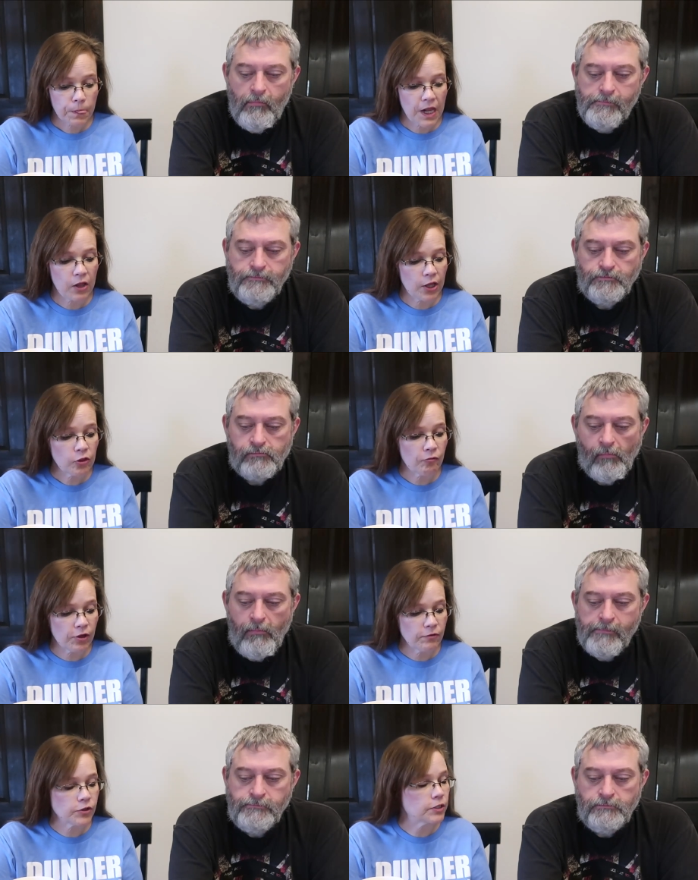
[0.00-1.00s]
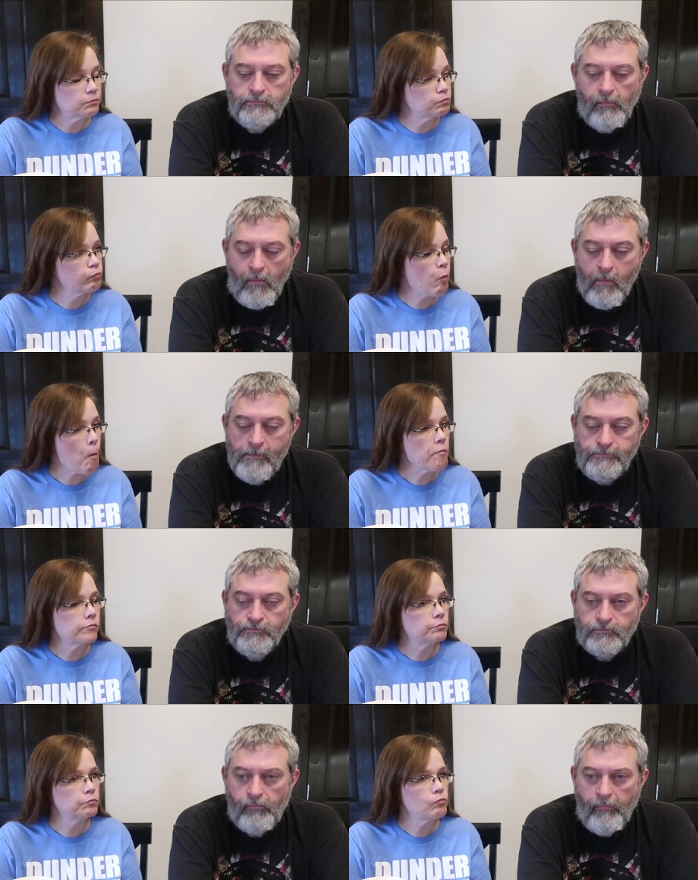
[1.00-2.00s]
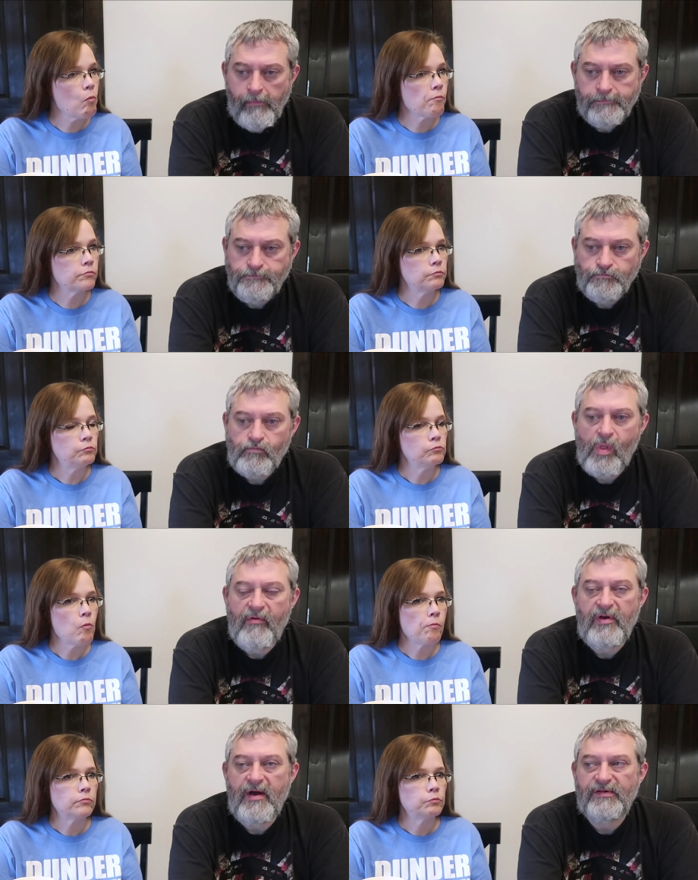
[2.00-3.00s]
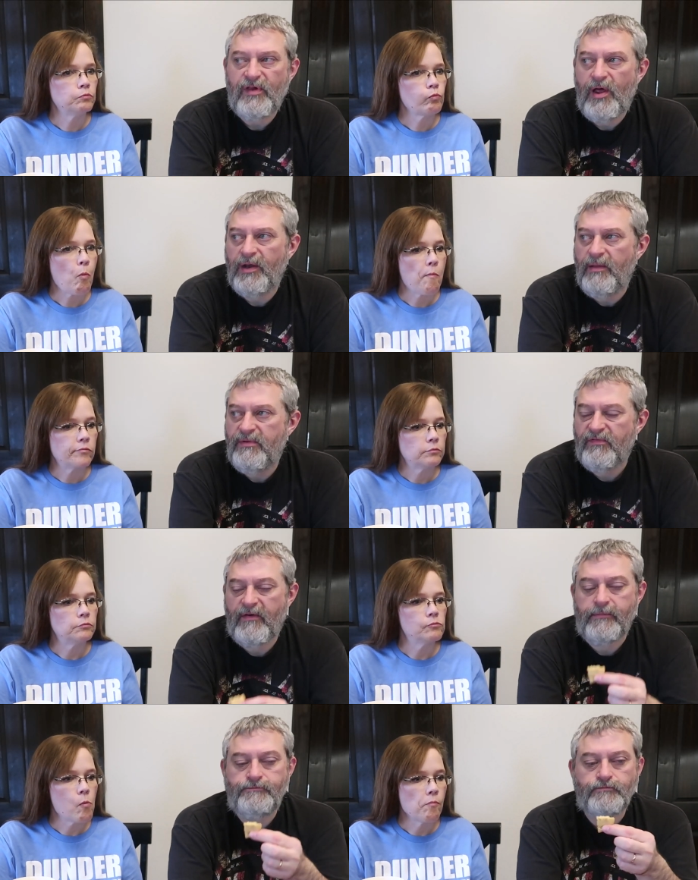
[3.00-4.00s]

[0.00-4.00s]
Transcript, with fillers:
Speaker 1: I like the flavor though.
Speaker 2: Mm hmm. They a nice light lemon butter.